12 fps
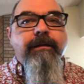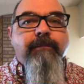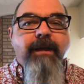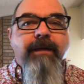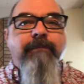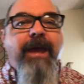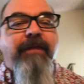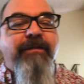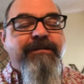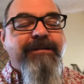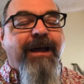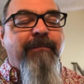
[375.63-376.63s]
my math
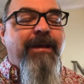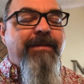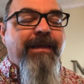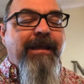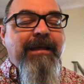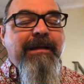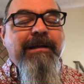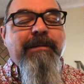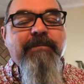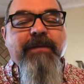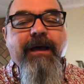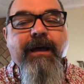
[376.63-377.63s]
is not my thing.
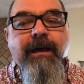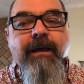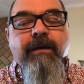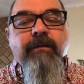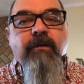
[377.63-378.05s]
Uh,